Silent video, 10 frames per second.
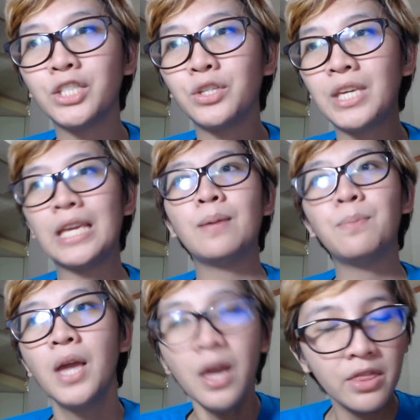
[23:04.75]
to keep
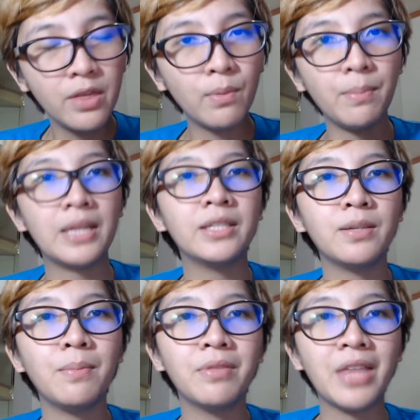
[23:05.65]
the
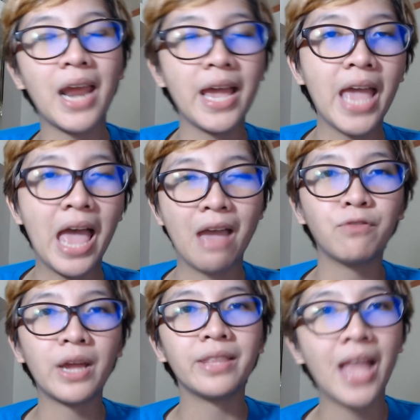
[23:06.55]
momentum that I have
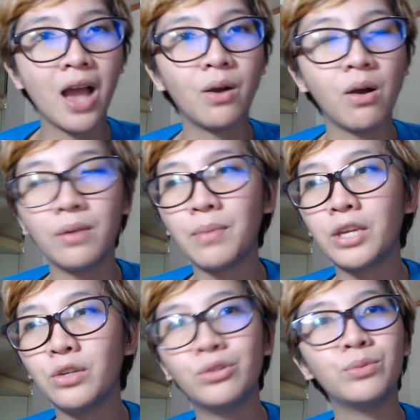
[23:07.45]
right now on my
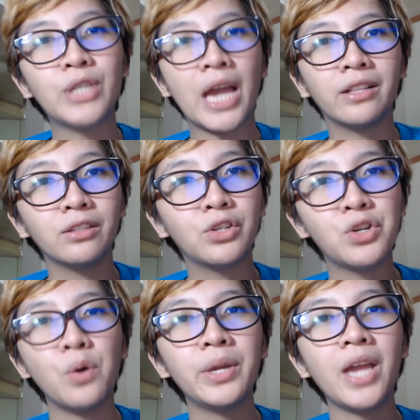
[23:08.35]
YouTube channel
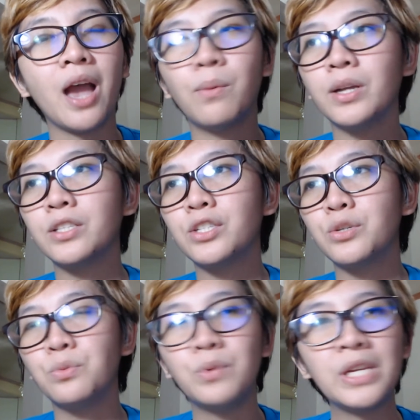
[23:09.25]
going. I want to
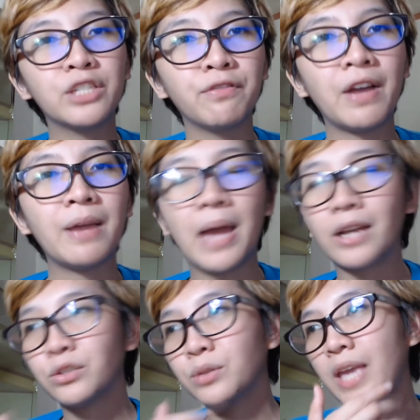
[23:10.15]
reach five,
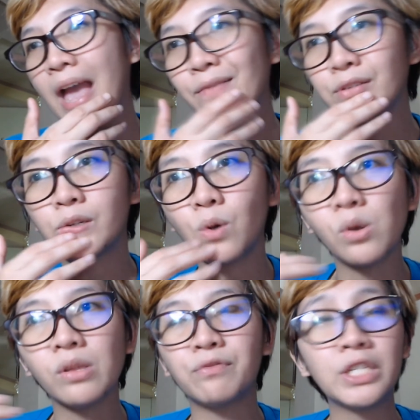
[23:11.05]
actually have a goal
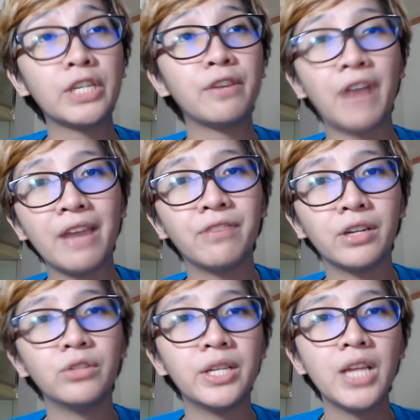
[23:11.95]
of reaching five
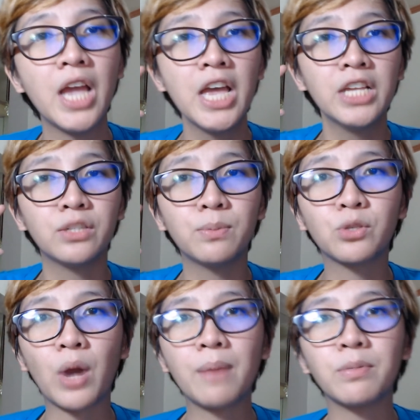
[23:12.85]
hundred
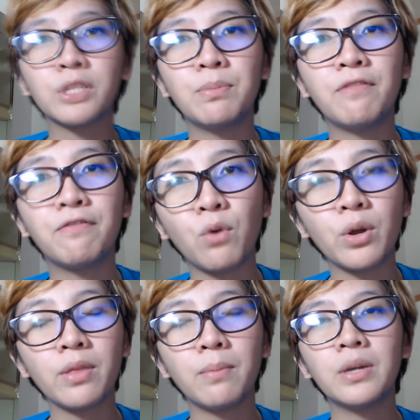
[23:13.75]
subscribers before
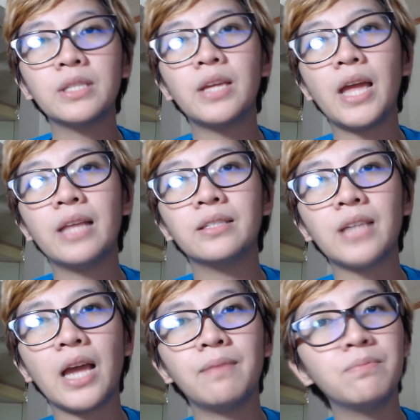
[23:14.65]
the month ends.
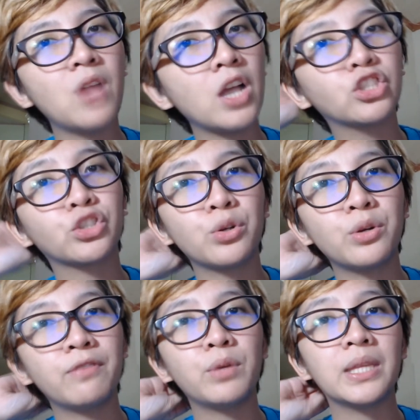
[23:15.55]
I'm not sure
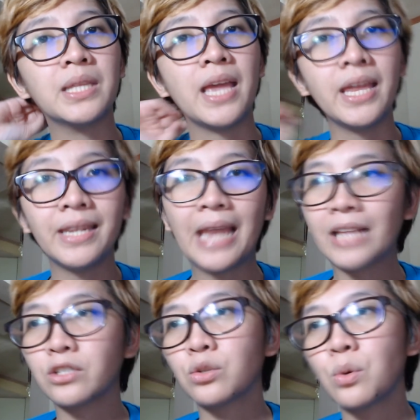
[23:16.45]
if we can hit
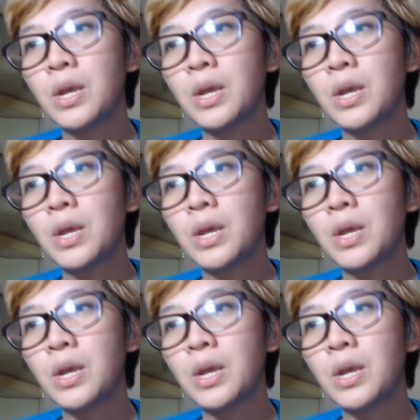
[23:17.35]
that, so